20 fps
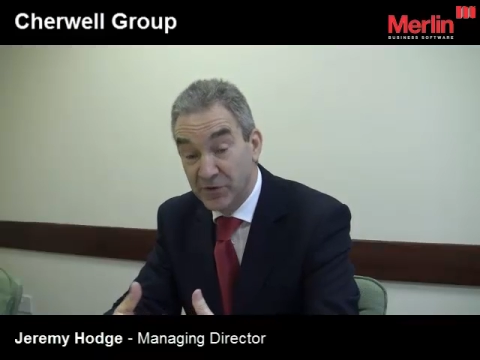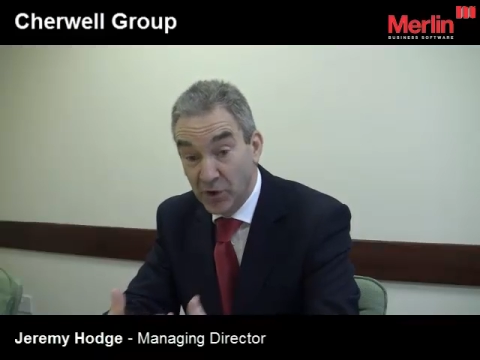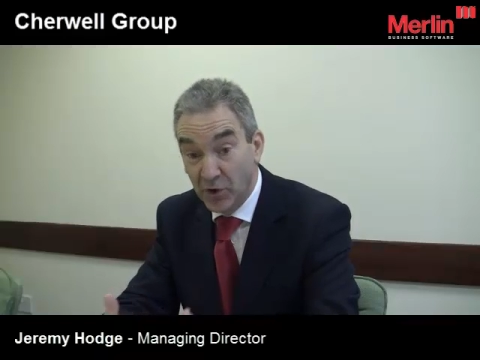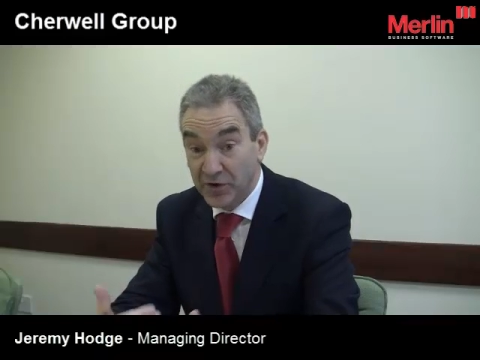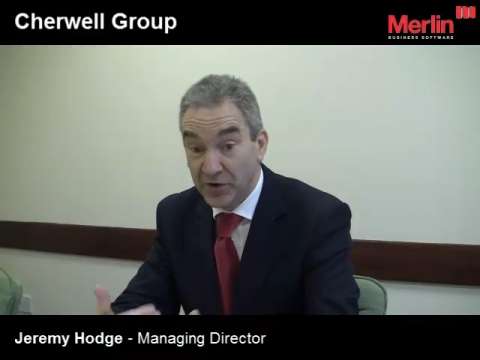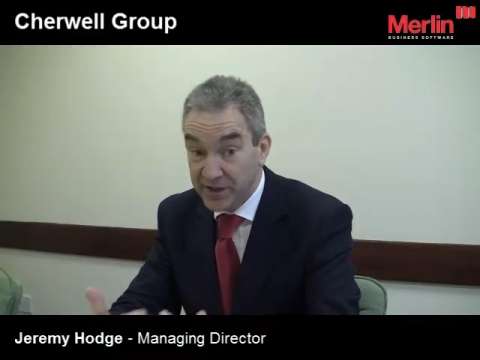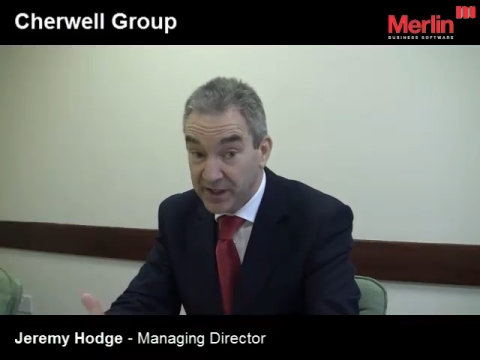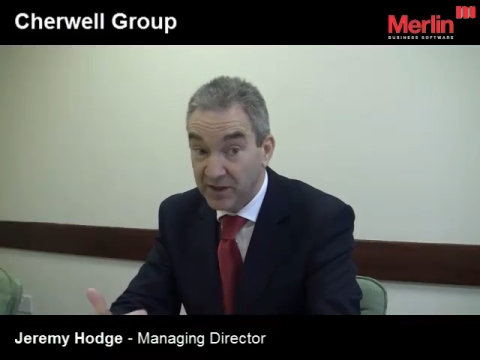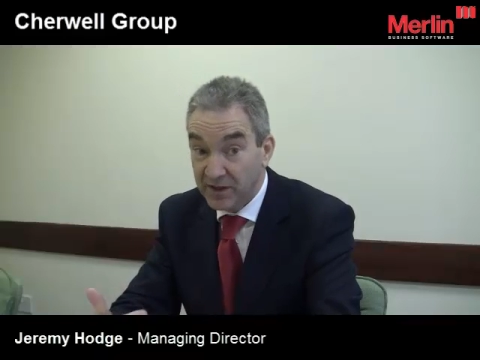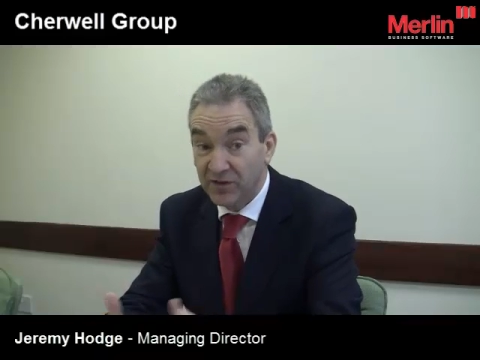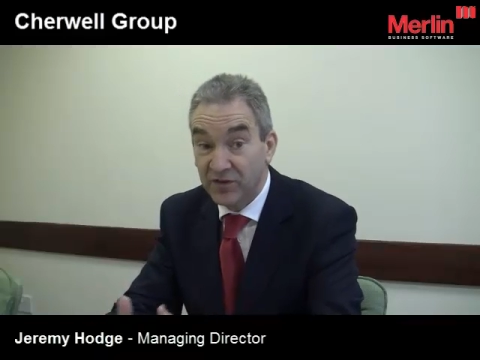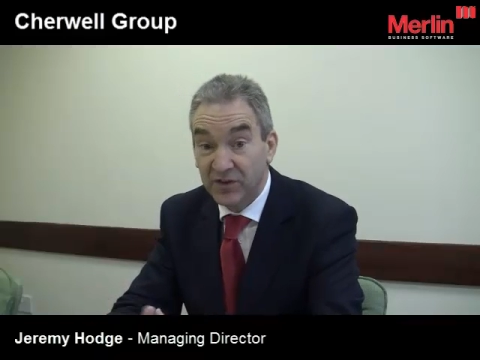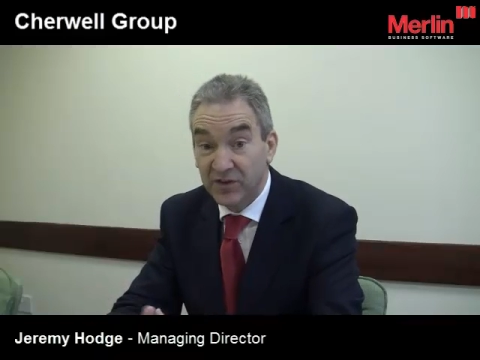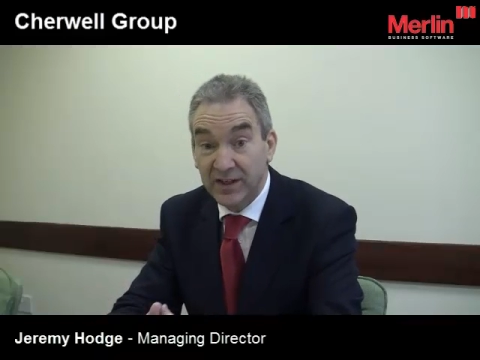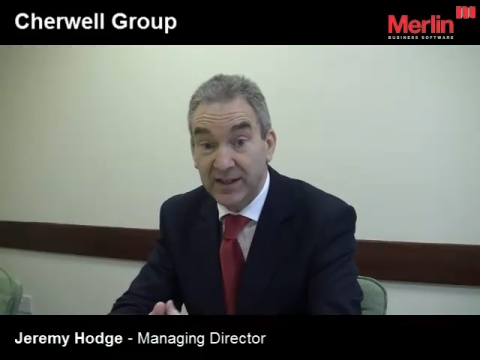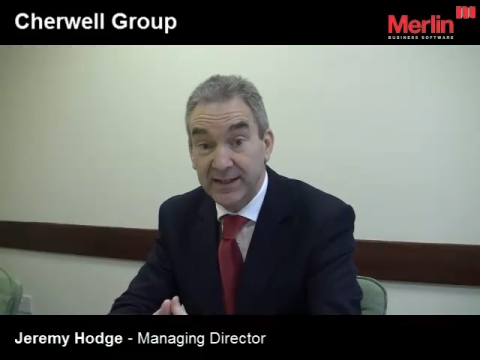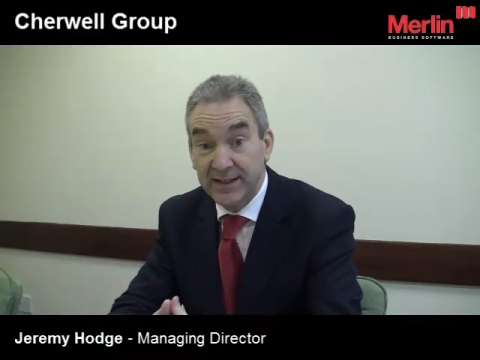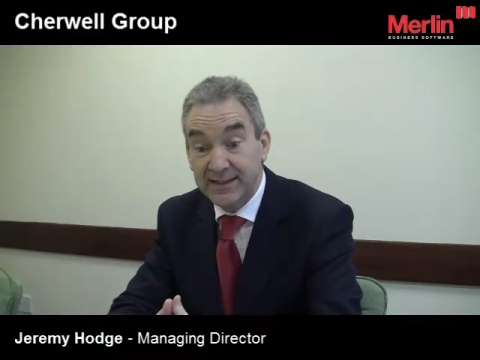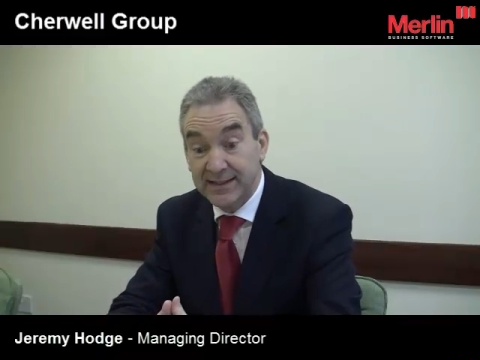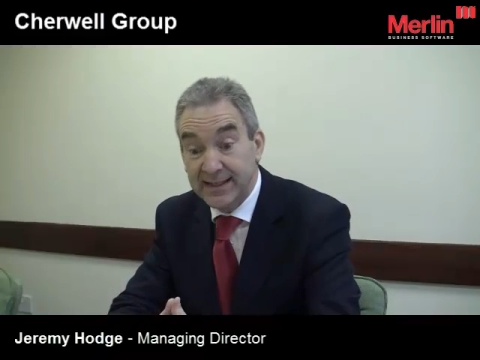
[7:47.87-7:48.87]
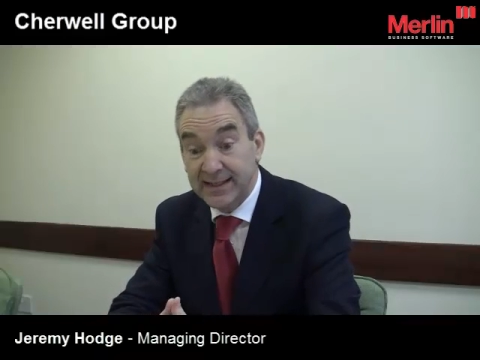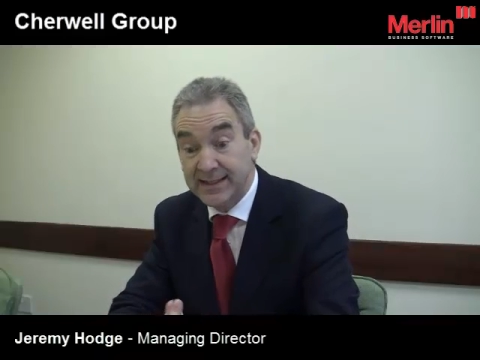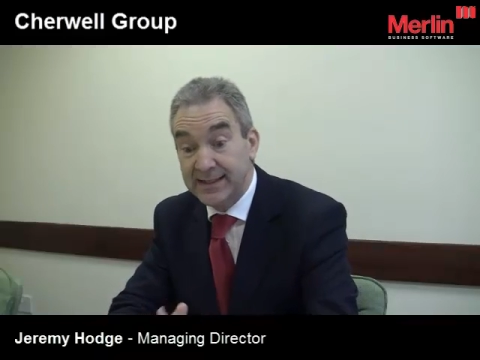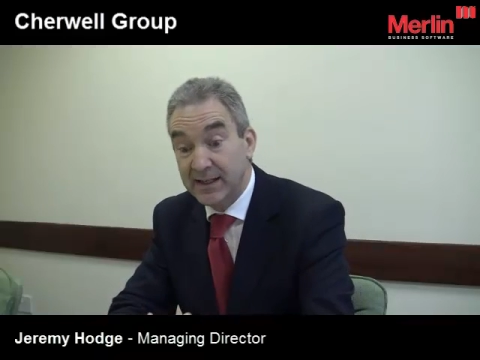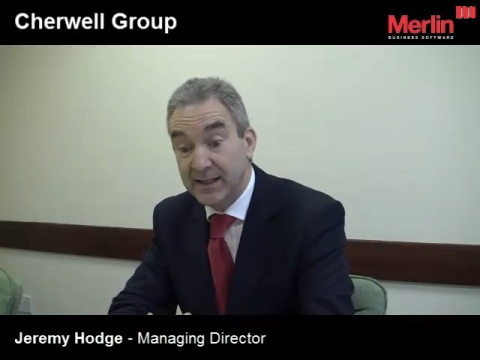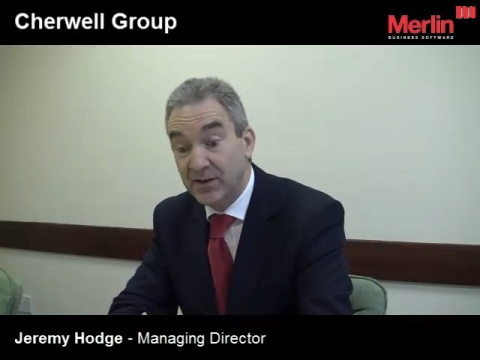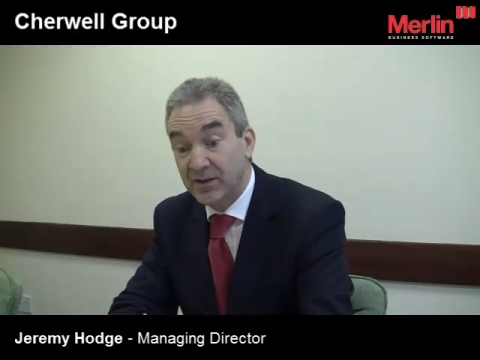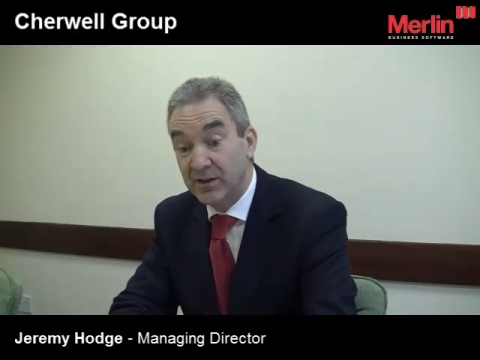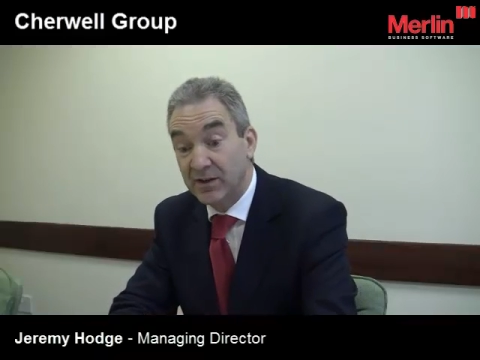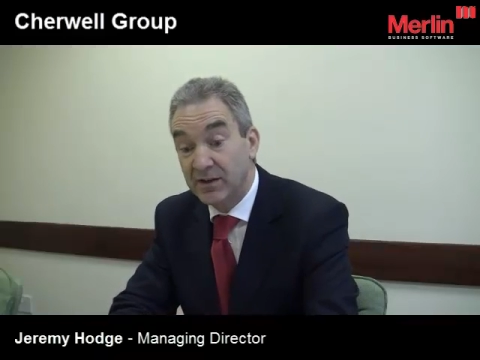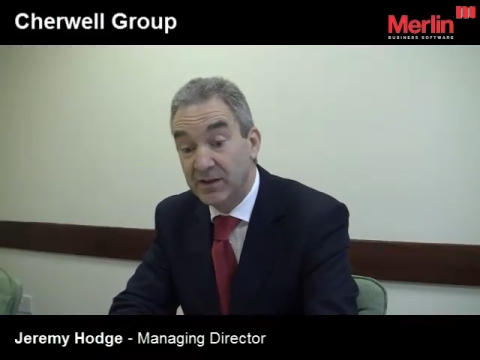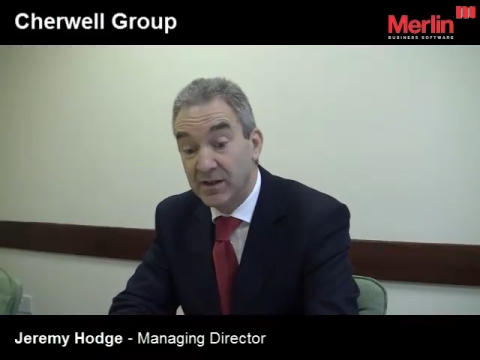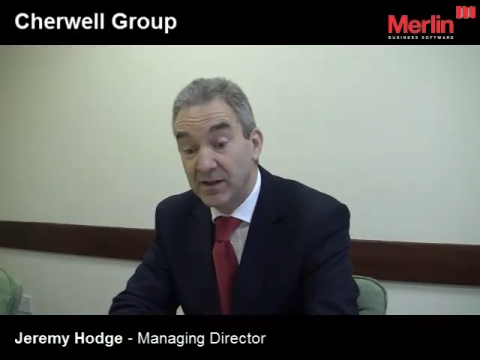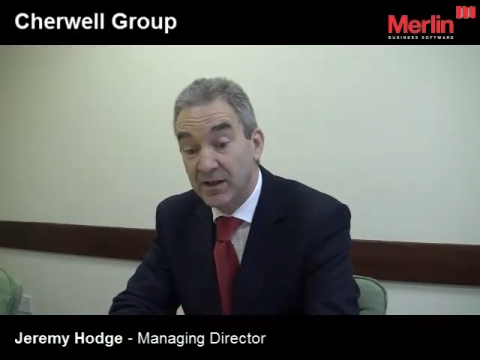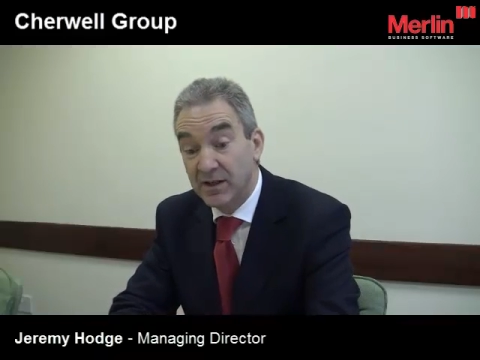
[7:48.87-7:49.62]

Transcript: not yet seen in any other